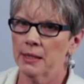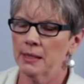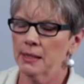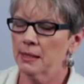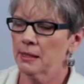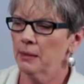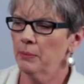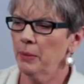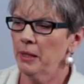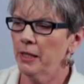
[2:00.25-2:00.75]
to
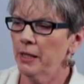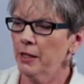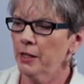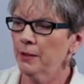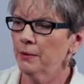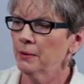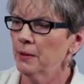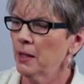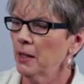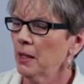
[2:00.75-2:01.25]

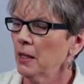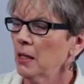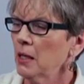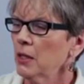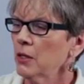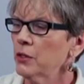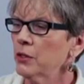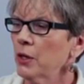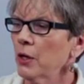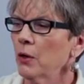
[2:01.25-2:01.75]
disappear.
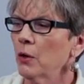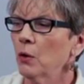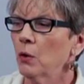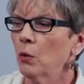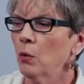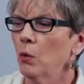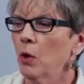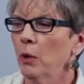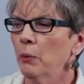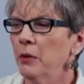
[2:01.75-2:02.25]

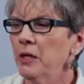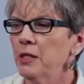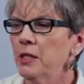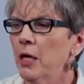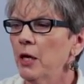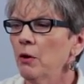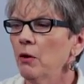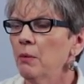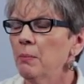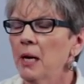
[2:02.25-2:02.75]
So what we
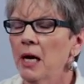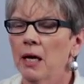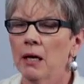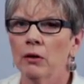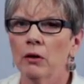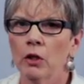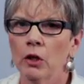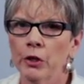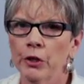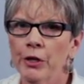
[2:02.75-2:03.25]
know
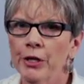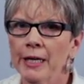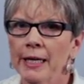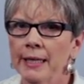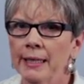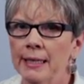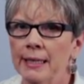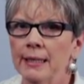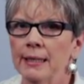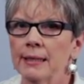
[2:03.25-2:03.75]
about
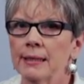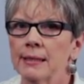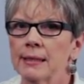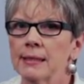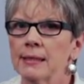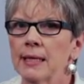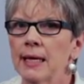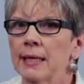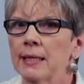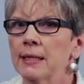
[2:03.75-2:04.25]
learning
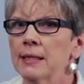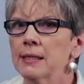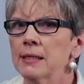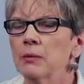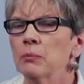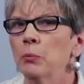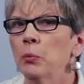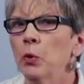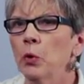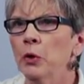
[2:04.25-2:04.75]
is that it's
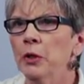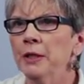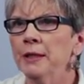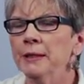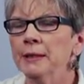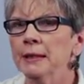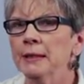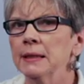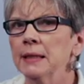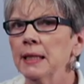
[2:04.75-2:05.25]

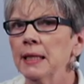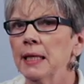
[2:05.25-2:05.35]
important